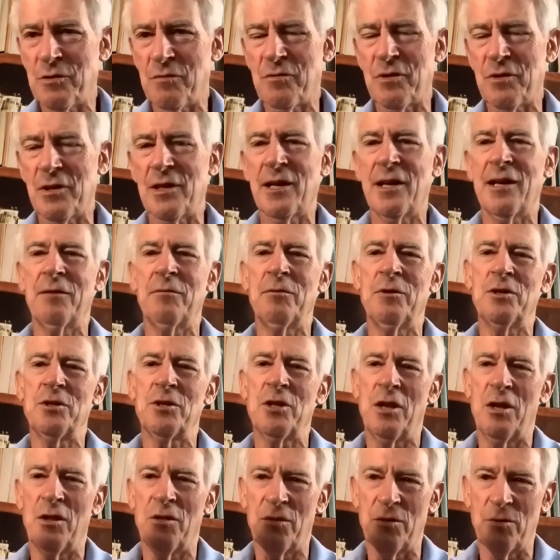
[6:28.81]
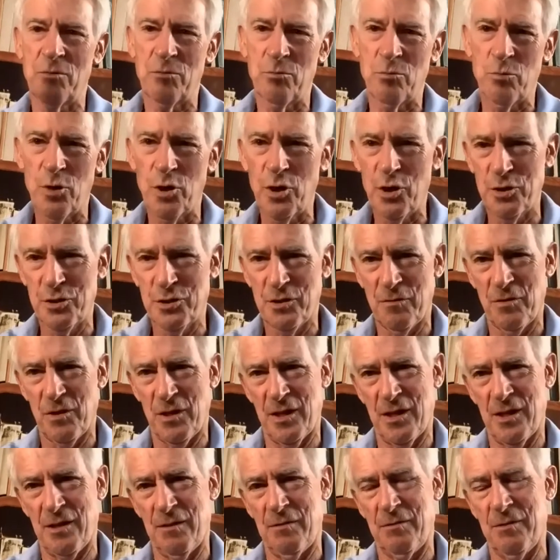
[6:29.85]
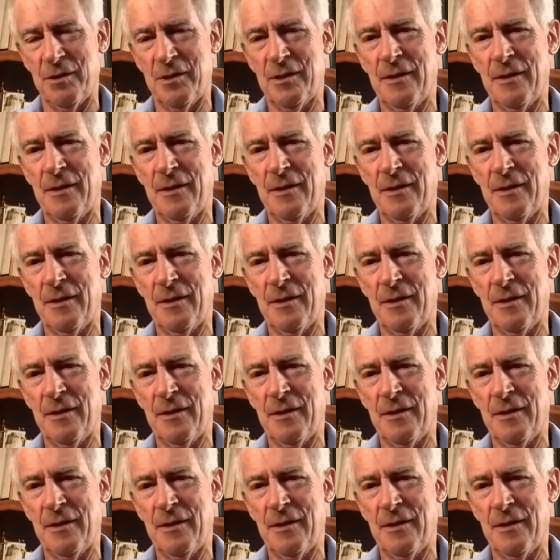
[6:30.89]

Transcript: of the language, the words of the language.